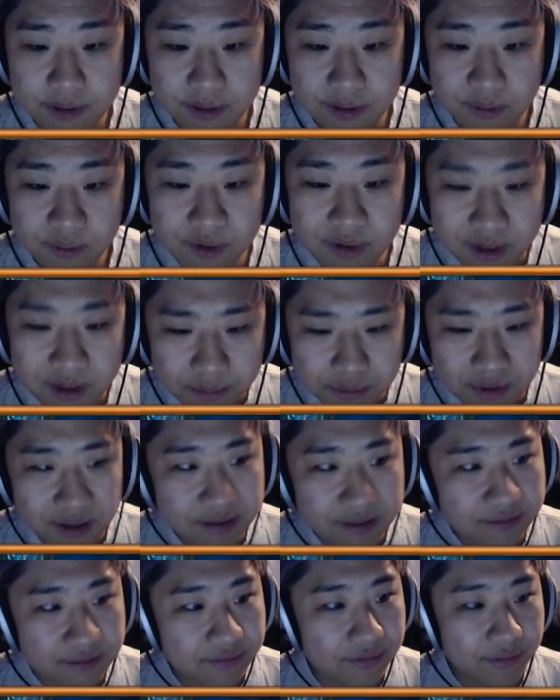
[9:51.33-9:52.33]
We can play
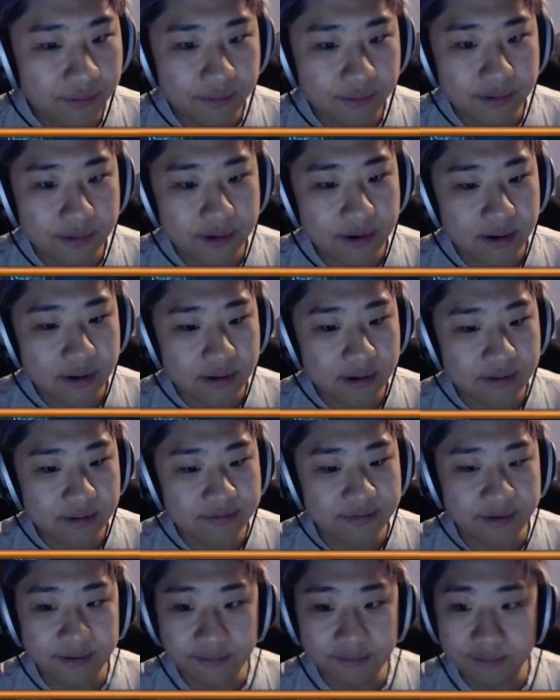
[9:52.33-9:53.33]
this Loot Hoarder Arcade
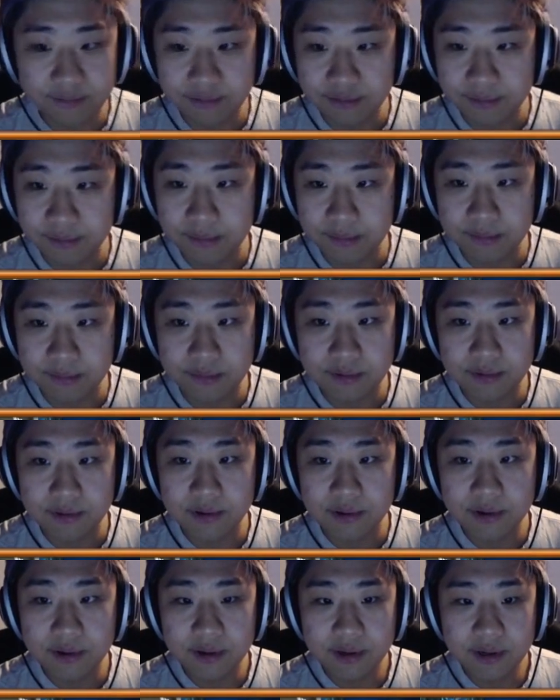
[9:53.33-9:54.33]
cycle a little bit
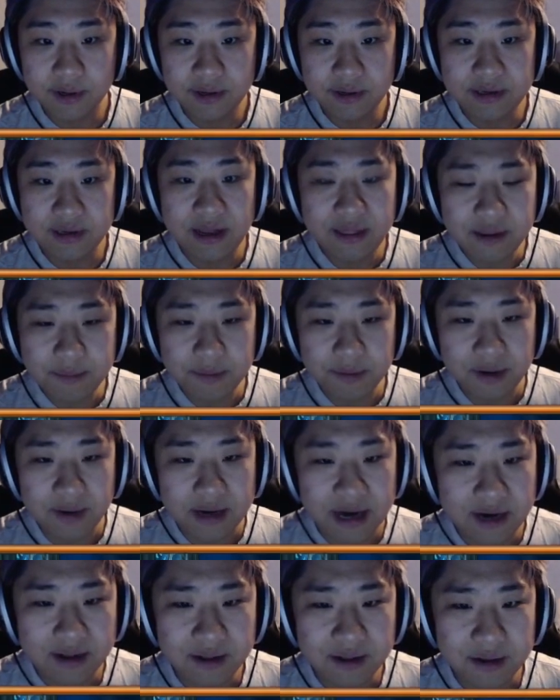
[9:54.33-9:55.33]
more. Now that you played
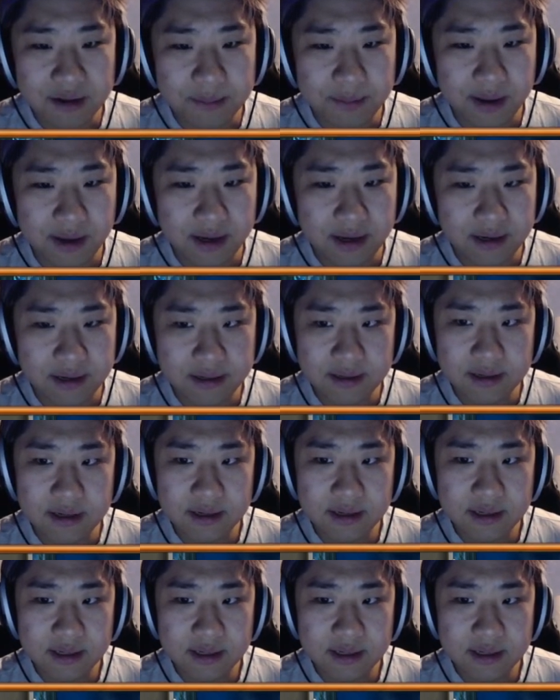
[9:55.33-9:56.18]
Acolyte of Pain,